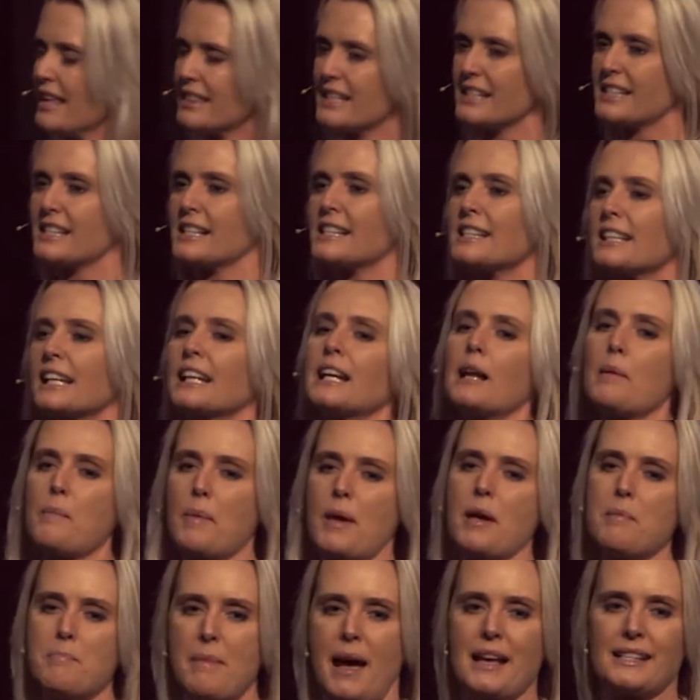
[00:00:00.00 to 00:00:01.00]
This is going to
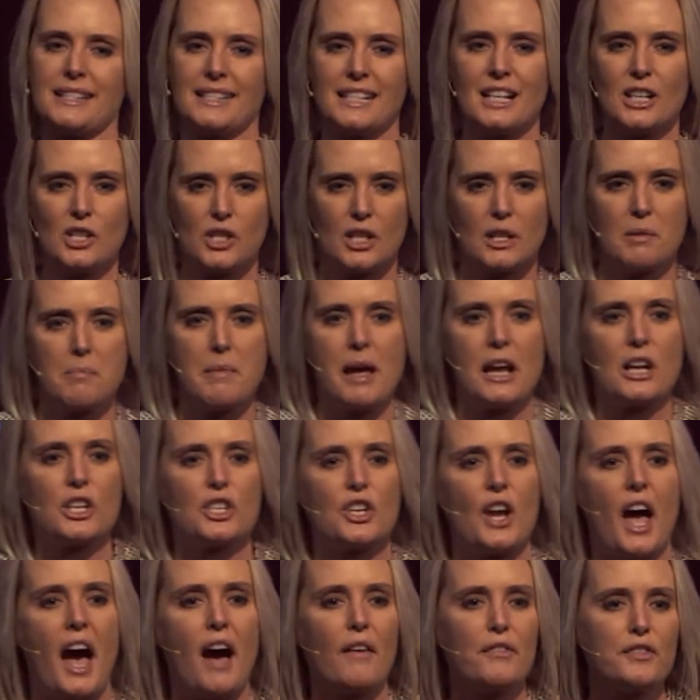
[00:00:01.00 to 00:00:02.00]
be a message that makes
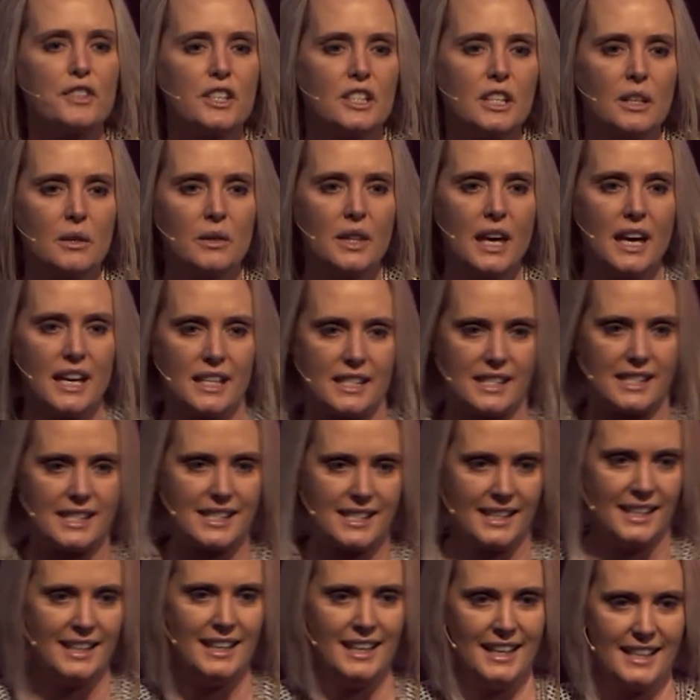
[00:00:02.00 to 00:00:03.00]
you have to do
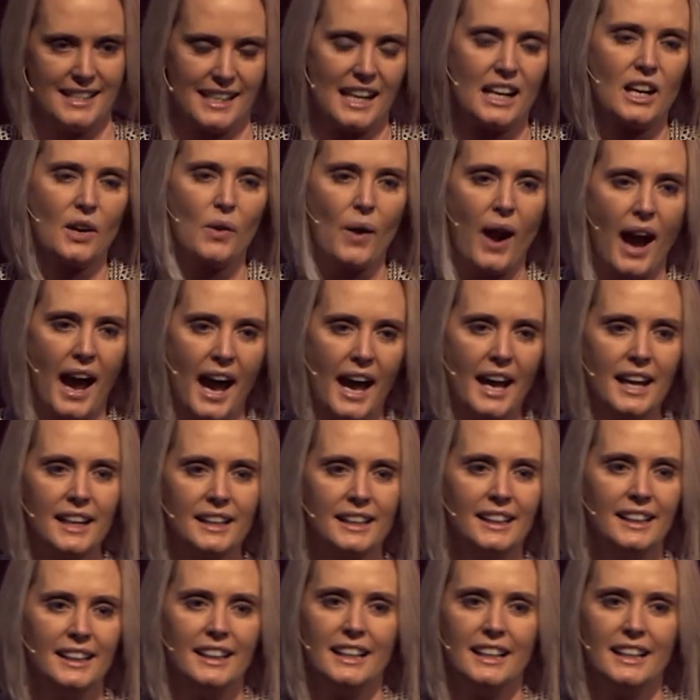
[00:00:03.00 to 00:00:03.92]
this. Is that all right?